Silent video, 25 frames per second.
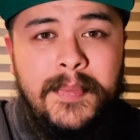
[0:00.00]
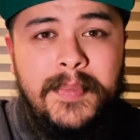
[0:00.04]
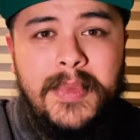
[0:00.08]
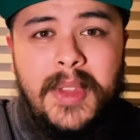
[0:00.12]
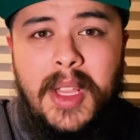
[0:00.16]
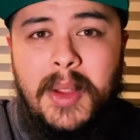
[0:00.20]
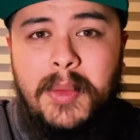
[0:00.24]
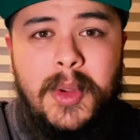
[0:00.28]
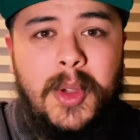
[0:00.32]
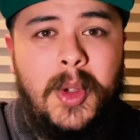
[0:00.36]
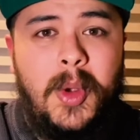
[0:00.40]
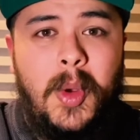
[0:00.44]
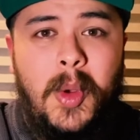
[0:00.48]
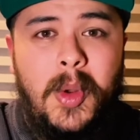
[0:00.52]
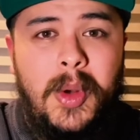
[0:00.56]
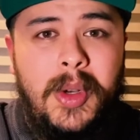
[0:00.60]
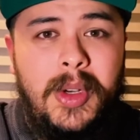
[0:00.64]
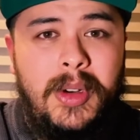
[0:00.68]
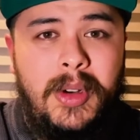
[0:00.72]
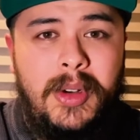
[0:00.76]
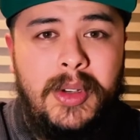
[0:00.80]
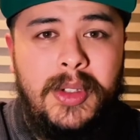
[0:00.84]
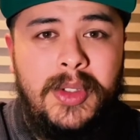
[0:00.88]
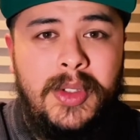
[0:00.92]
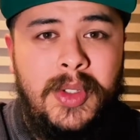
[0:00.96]
I
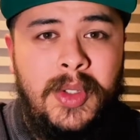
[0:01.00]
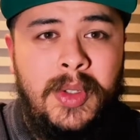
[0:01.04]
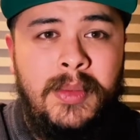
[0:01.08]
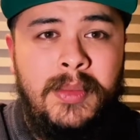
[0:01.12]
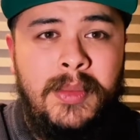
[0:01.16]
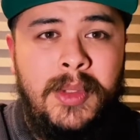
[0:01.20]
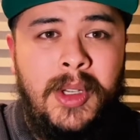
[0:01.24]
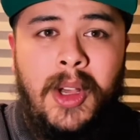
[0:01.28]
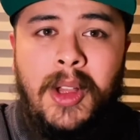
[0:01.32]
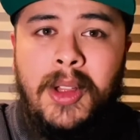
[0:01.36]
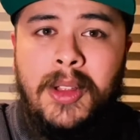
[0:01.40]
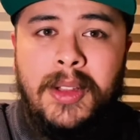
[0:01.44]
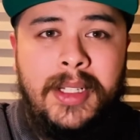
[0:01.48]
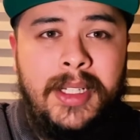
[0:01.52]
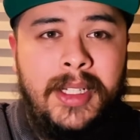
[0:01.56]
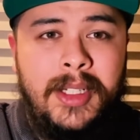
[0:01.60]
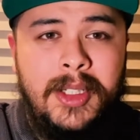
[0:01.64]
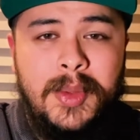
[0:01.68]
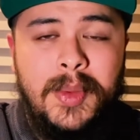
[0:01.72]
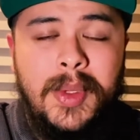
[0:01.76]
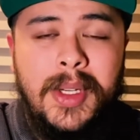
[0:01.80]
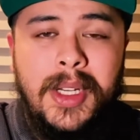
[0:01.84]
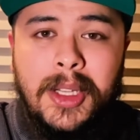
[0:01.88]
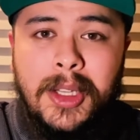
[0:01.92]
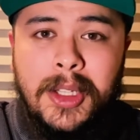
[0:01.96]
recorded our Zoom call, and
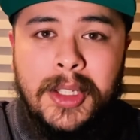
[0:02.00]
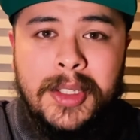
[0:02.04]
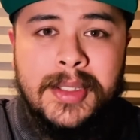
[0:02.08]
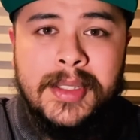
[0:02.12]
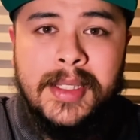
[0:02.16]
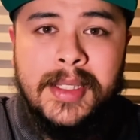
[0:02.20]
here's what it looks